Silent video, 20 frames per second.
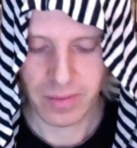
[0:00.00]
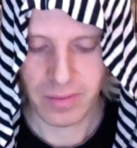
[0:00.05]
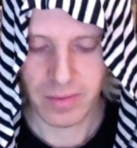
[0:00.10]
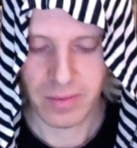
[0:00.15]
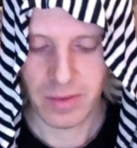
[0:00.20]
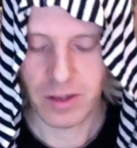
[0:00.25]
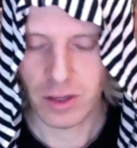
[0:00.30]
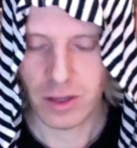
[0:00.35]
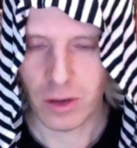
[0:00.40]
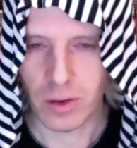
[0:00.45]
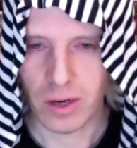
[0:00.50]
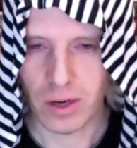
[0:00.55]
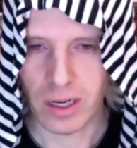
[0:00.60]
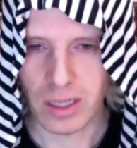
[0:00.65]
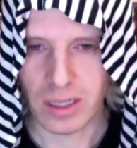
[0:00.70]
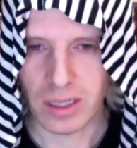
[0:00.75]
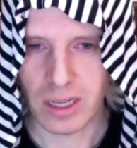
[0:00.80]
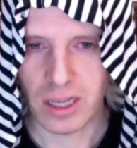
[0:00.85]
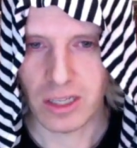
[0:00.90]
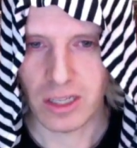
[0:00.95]
stories,
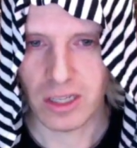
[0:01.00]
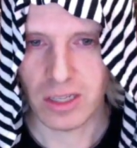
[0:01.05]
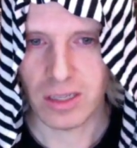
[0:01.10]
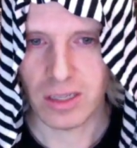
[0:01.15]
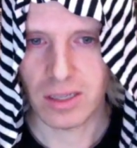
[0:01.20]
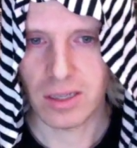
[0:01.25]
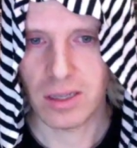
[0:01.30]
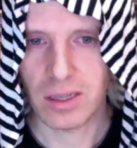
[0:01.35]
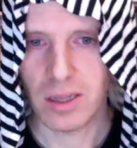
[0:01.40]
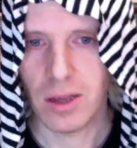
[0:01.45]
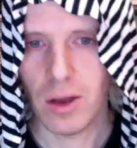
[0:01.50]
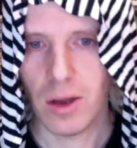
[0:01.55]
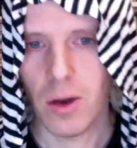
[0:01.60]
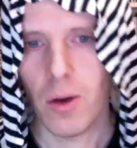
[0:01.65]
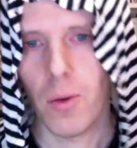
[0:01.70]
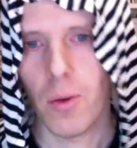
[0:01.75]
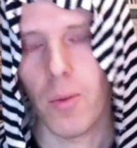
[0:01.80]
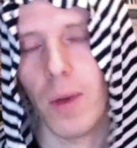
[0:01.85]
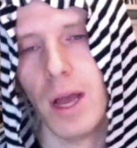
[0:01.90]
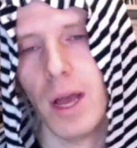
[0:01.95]
not just,
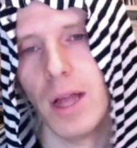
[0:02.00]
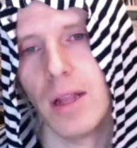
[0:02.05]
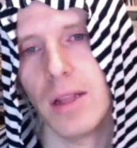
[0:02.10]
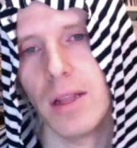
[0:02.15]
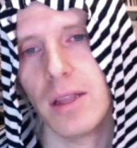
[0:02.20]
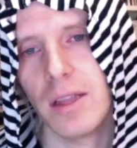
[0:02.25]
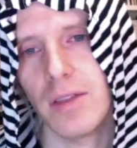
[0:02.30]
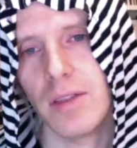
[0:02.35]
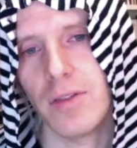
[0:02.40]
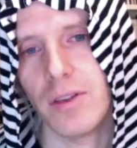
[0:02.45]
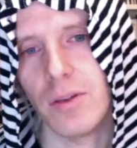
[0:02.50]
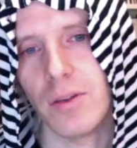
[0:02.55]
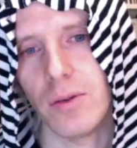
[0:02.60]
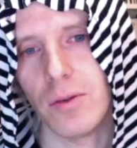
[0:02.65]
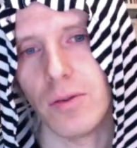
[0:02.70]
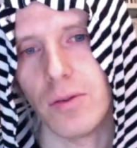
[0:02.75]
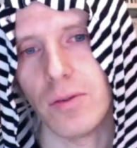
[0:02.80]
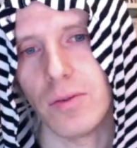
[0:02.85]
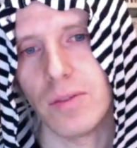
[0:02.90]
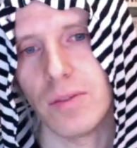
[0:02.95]
well, if you
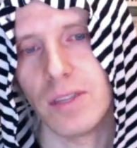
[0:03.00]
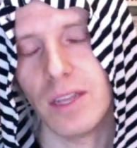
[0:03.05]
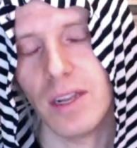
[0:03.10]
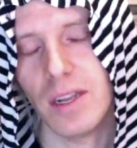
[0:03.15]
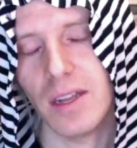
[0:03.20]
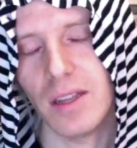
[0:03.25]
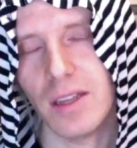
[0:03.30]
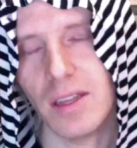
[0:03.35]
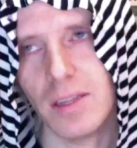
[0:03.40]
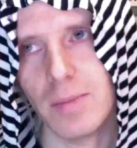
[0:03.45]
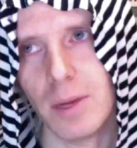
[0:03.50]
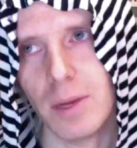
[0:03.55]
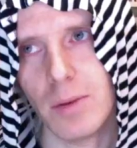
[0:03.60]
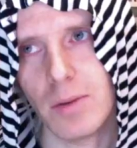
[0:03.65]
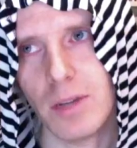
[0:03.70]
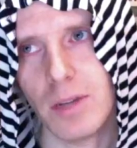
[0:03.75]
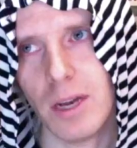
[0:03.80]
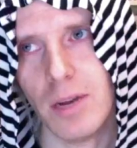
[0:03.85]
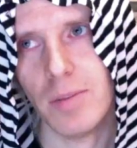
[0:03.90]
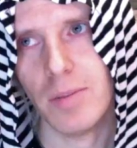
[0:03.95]
sit on this
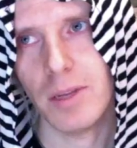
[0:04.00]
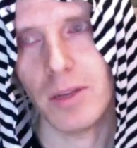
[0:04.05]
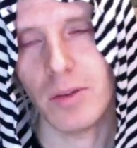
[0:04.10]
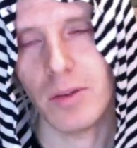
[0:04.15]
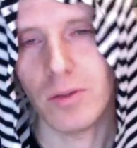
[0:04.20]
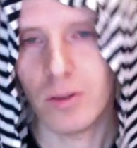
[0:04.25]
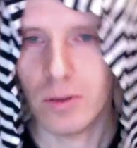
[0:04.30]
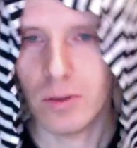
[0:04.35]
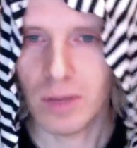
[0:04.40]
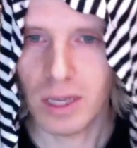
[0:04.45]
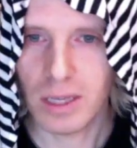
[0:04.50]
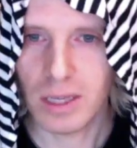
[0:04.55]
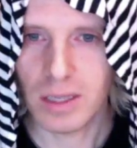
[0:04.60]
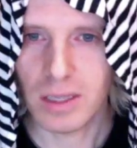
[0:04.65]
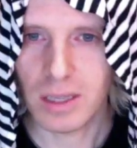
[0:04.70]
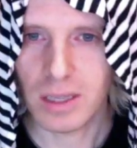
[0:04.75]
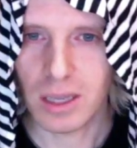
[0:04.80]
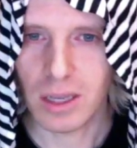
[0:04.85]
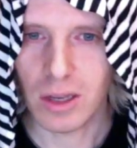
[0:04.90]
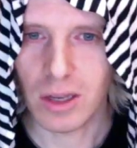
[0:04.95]
mountaintop and you do this,
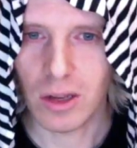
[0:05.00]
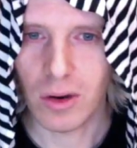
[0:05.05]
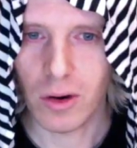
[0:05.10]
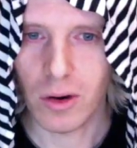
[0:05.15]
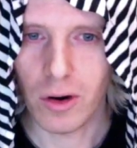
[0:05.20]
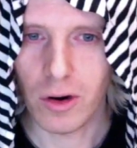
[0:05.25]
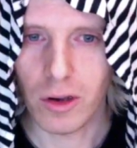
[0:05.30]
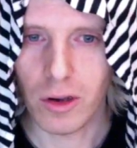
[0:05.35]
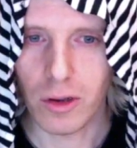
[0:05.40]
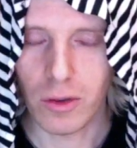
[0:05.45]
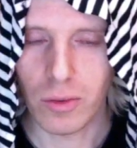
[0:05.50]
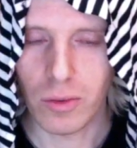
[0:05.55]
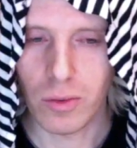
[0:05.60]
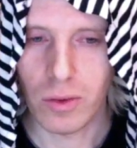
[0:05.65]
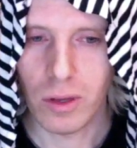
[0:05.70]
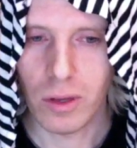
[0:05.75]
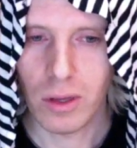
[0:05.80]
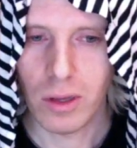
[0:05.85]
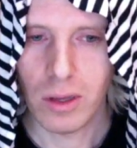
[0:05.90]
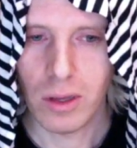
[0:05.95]
you know, or you
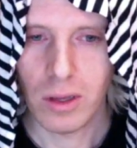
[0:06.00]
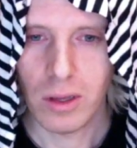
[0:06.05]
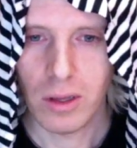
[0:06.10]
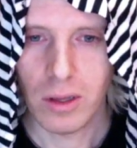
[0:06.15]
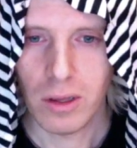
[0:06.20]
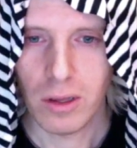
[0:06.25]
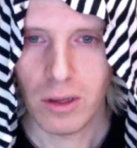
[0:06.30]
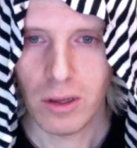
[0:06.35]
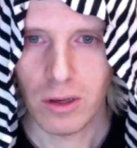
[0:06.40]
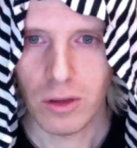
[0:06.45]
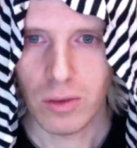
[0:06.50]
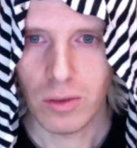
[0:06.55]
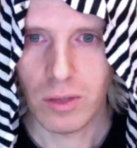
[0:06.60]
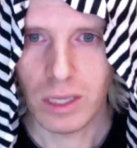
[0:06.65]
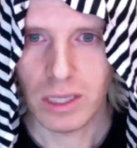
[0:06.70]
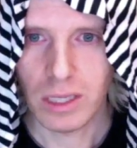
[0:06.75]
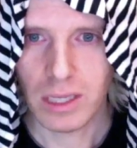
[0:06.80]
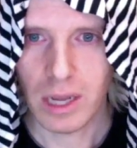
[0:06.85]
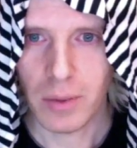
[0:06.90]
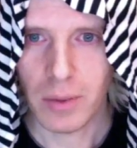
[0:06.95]
do
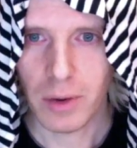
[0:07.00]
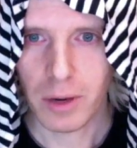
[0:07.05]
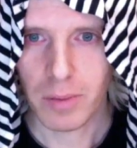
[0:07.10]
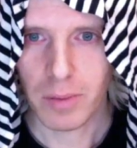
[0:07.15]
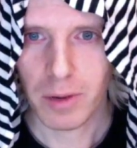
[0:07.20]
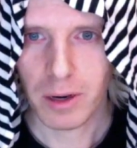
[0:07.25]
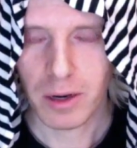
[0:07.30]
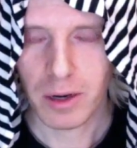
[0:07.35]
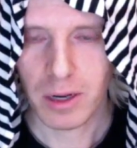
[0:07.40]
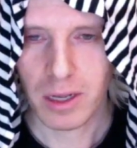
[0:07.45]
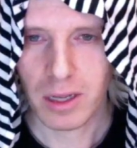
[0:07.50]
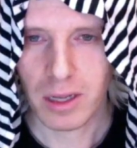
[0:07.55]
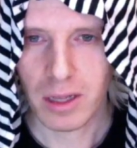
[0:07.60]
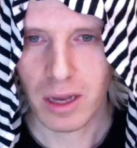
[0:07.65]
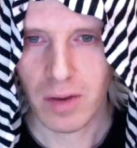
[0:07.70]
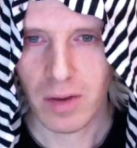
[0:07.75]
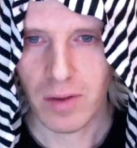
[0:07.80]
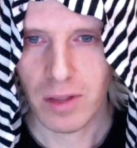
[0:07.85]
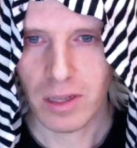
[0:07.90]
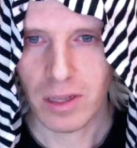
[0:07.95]
this network marketing, then
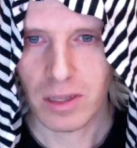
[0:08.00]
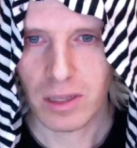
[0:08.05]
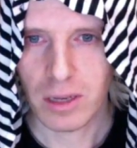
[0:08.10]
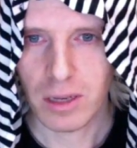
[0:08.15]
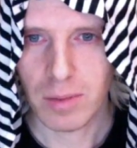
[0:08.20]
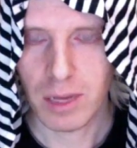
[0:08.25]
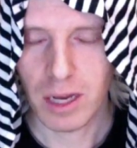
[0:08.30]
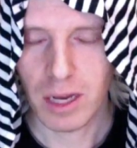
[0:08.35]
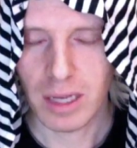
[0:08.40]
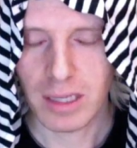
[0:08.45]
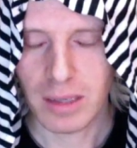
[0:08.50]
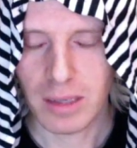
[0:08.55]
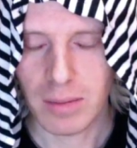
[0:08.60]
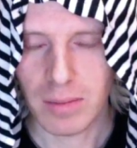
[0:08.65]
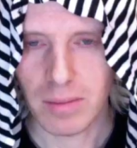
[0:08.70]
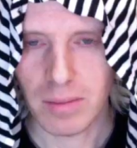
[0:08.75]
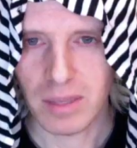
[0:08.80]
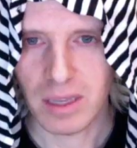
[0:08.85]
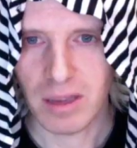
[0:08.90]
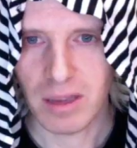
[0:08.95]
everything's going to be awesome.
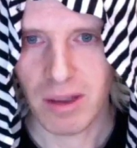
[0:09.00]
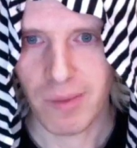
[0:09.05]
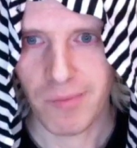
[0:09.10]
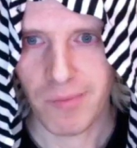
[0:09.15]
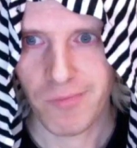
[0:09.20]
It's like,